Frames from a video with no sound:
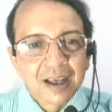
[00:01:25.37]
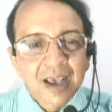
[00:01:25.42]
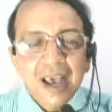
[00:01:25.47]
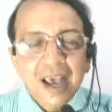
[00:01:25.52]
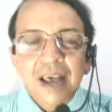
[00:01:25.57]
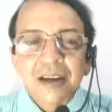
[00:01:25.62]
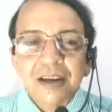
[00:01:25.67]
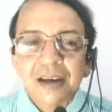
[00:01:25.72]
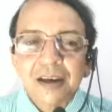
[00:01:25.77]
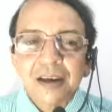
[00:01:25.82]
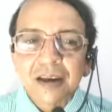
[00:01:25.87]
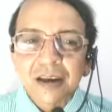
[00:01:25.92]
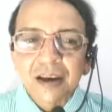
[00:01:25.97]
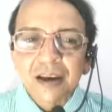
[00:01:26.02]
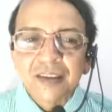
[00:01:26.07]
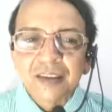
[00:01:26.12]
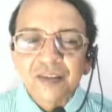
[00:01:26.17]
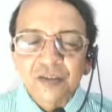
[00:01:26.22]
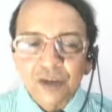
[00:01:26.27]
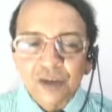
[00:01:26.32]
And here
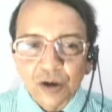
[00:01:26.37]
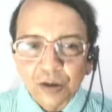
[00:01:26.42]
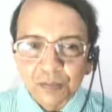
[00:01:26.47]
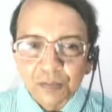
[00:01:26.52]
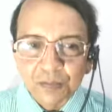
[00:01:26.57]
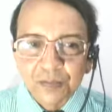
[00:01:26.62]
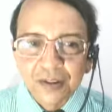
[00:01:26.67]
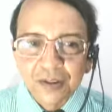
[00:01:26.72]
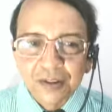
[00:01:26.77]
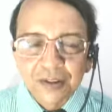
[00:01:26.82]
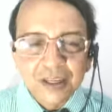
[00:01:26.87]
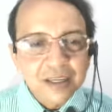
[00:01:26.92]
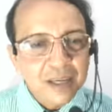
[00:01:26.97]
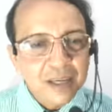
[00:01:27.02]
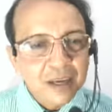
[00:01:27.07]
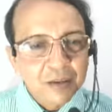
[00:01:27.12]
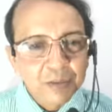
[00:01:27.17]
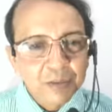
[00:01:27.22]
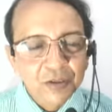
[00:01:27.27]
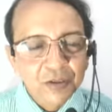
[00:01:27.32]
I stop. The
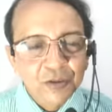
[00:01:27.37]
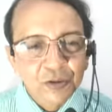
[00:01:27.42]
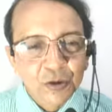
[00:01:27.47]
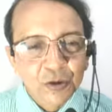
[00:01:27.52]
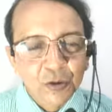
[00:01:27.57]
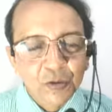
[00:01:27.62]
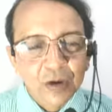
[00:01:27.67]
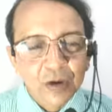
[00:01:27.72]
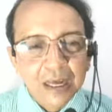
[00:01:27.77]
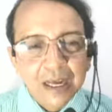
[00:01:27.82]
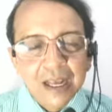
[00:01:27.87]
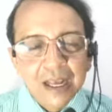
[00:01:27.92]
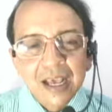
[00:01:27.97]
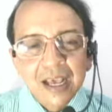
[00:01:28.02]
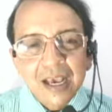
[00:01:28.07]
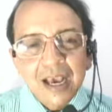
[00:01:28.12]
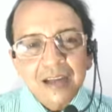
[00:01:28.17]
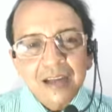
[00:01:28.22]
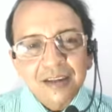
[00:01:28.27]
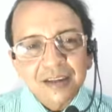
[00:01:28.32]
time is over
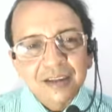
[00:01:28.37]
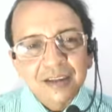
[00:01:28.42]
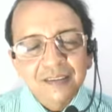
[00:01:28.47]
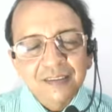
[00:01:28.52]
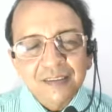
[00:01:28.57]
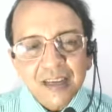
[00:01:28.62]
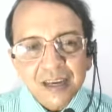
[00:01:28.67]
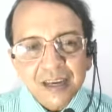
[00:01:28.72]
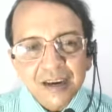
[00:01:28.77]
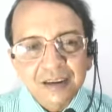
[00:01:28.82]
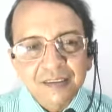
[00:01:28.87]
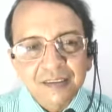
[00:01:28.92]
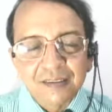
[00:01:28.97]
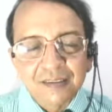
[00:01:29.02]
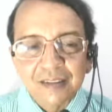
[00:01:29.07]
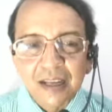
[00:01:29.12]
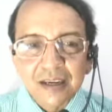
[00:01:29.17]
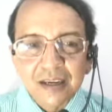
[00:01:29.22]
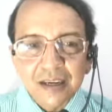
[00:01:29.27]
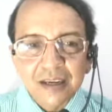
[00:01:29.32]
and 10
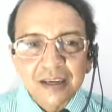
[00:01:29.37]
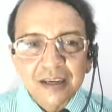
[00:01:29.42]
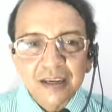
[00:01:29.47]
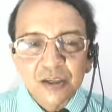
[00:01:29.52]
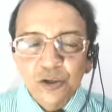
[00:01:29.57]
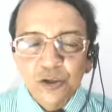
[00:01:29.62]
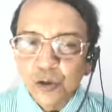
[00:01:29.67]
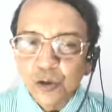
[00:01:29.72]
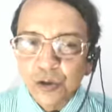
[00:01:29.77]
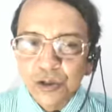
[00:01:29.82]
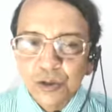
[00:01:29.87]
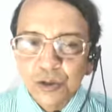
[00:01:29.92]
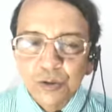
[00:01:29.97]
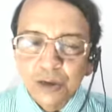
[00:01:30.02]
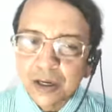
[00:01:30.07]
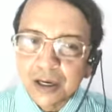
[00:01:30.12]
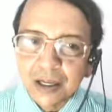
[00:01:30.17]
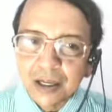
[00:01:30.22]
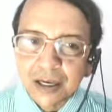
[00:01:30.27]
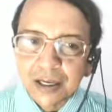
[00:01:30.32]
seconds that I told you
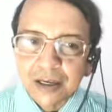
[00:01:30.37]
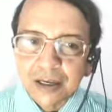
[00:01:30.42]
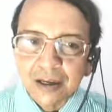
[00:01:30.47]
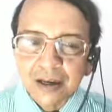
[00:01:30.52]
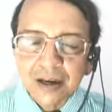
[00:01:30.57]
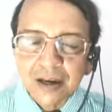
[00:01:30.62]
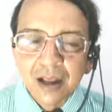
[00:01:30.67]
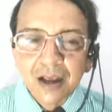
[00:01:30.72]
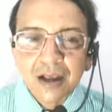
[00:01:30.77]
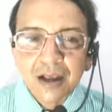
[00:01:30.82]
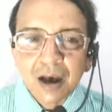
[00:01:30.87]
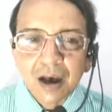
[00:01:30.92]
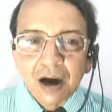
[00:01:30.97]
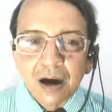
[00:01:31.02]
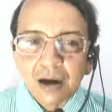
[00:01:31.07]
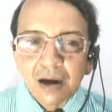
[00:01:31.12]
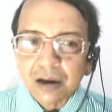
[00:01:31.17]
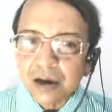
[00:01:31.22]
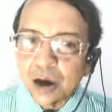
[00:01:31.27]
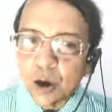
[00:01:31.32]
earlier
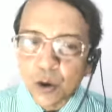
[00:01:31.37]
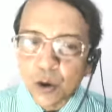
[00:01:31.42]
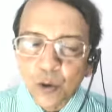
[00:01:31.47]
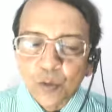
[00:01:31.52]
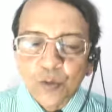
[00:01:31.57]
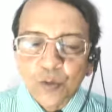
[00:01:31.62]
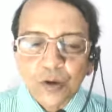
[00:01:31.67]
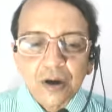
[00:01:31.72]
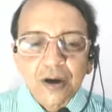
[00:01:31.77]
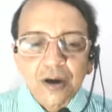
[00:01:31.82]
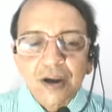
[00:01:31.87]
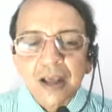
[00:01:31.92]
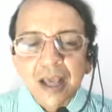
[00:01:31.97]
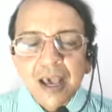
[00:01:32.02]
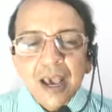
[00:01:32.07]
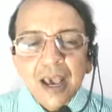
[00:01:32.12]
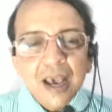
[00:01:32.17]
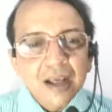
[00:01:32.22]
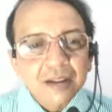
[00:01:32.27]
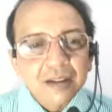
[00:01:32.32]
are over.
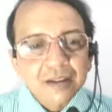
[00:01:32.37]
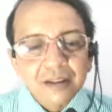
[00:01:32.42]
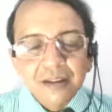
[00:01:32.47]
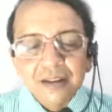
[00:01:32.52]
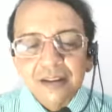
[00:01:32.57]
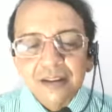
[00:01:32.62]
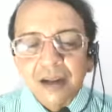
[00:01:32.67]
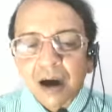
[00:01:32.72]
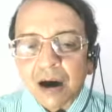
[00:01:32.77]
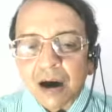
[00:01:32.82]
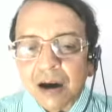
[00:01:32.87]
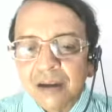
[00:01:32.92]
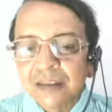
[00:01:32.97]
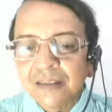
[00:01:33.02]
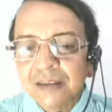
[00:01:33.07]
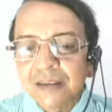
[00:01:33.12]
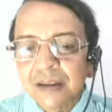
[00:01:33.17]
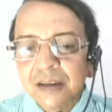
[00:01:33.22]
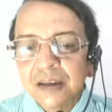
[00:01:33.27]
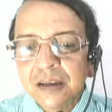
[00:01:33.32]
And the
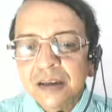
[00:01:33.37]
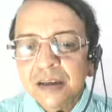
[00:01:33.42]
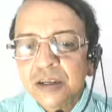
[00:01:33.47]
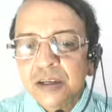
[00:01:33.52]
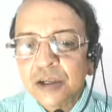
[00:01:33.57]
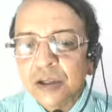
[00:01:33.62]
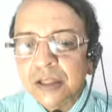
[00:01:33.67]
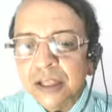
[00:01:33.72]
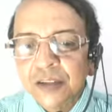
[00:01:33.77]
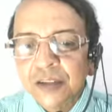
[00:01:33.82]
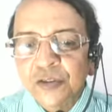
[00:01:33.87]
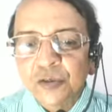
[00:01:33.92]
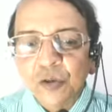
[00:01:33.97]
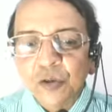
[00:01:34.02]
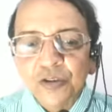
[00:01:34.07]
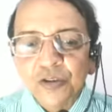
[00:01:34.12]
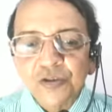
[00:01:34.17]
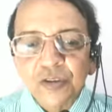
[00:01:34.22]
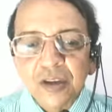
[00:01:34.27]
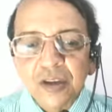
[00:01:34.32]
answer to this
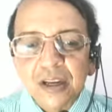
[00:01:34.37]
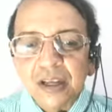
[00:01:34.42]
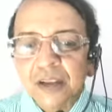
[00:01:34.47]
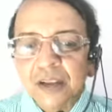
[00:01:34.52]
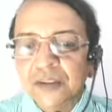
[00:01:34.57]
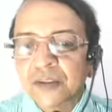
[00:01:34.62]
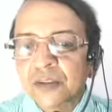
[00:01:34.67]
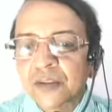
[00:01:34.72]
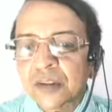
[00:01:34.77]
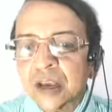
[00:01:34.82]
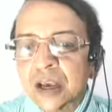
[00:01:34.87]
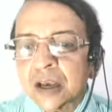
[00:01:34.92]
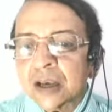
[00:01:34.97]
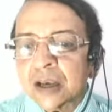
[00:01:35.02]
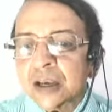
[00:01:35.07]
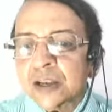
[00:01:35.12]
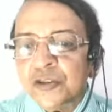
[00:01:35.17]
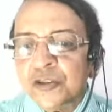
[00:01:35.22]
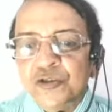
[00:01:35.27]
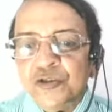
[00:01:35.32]
question is
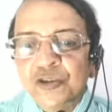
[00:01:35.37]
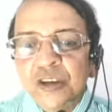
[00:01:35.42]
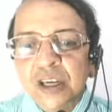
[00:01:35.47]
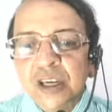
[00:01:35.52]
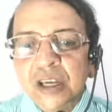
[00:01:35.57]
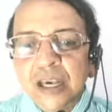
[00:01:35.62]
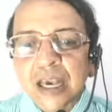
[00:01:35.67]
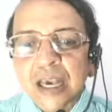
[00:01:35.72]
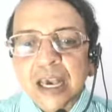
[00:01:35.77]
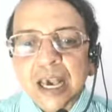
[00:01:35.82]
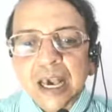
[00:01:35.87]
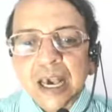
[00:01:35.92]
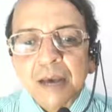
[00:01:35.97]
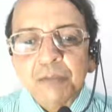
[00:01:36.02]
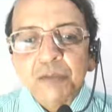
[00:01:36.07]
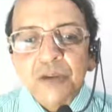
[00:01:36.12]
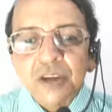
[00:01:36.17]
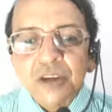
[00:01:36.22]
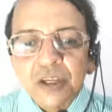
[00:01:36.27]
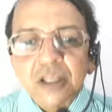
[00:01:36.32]

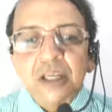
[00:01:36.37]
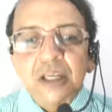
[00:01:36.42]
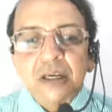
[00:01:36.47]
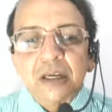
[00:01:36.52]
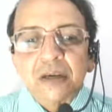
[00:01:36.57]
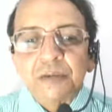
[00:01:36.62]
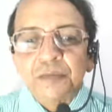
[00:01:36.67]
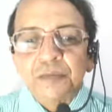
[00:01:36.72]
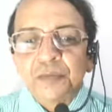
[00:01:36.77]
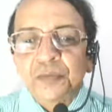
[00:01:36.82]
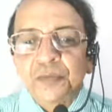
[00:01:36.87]
GMT.